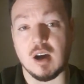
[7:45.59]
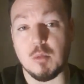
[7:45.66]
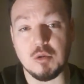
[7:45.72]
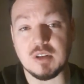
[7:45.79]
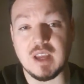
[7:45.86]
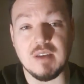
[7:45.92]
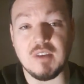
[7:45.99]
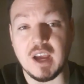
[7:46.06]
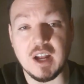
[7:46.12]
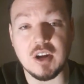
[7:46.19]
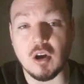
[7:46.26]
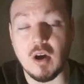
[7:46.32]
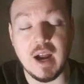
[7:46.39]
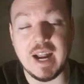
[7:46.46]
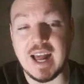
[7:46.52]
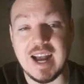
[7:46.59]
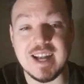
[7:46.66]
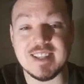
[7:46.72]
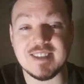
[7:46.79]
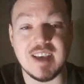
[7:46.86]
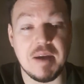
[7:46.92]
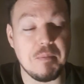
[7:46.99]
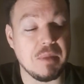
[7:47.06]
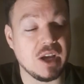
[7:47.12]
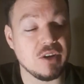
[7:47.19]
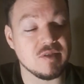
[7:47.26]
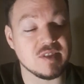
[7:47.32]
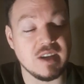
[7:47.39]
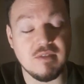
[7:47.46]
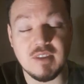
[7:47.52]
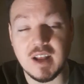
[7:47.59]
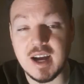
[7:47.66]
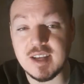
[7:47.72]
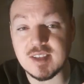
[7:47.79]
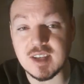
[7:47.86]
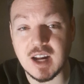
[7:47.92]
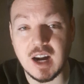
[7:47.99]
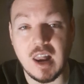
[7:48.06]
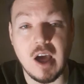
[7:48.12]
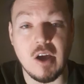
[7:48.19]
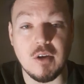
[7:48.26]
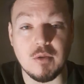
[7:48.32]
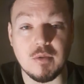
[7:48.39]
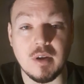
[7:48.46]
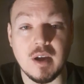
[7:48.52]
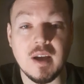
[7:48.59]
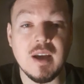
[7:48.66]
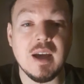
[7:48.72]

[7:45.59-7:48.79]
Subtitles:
I would give it a 9 out of 10, because even though it's a clone,